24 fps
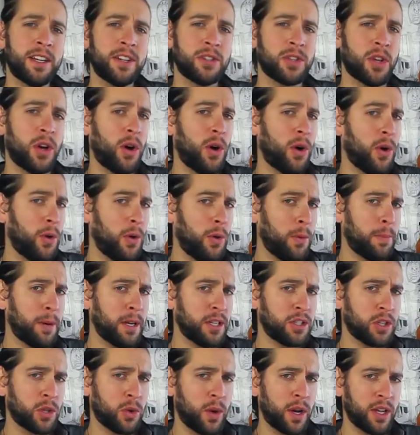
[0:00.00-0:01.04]
us a whole
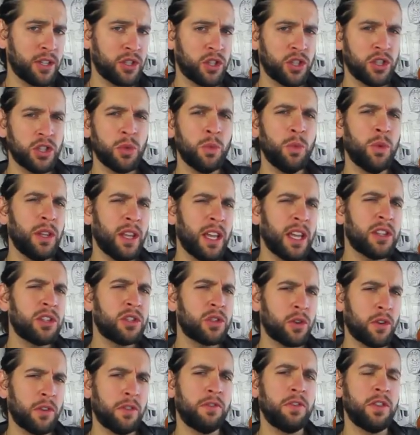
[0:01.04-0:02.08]
bunch of questions, and we'll
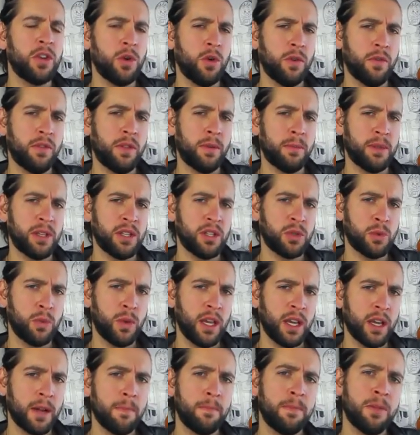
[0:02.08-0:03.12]
answer a few of them this
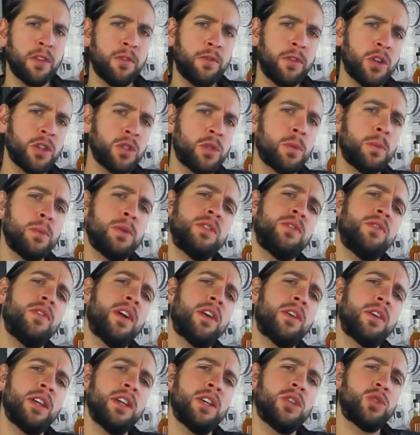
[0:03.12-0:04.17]
week. The first one was
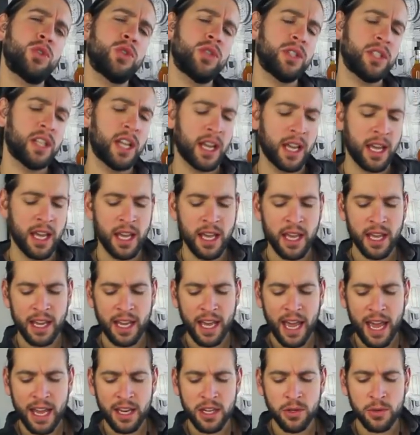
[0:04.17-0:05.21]
very interesting.
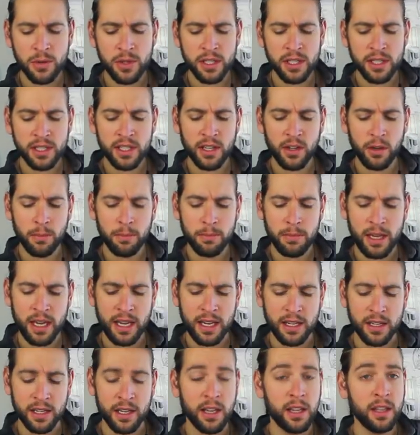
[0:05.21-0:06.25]
Can you distill
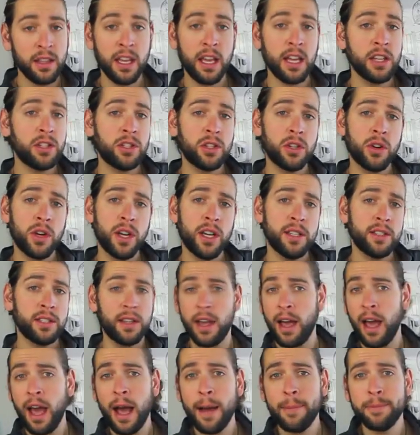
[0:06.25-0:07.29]
mead? The answer is
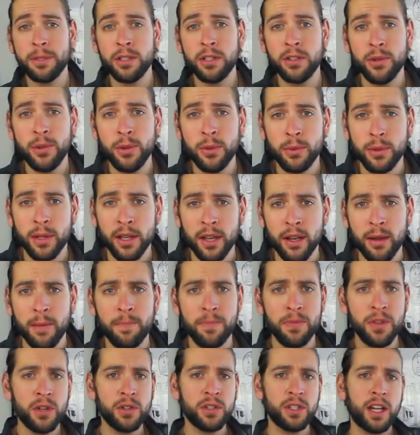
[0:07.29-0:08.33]
absolutely.
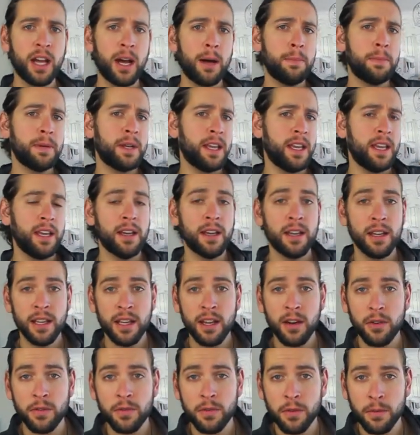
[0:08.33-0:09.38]
There's a company
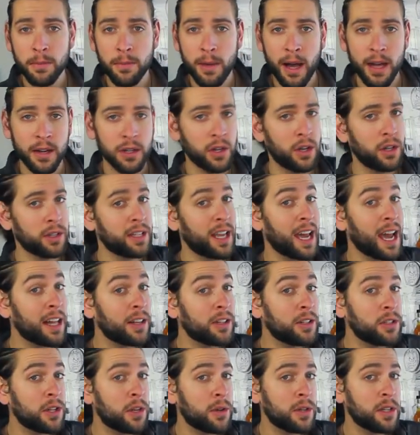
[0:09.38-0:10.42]
here in Vermont called
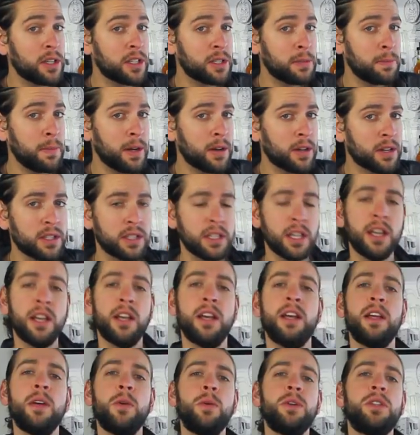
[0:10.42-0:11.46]
Caledonia Spirits,
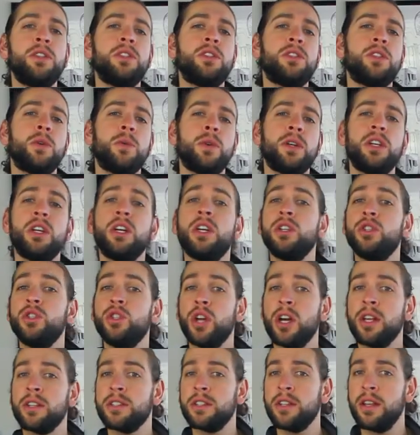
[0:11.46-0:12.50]
which is doing
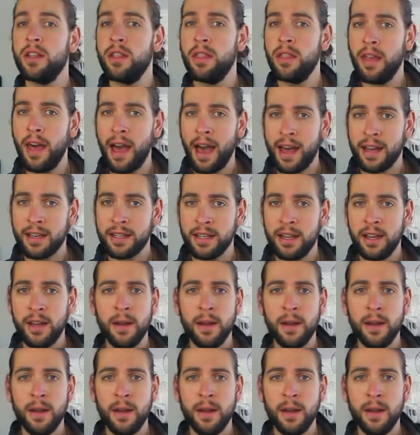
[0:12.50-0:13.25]
just that.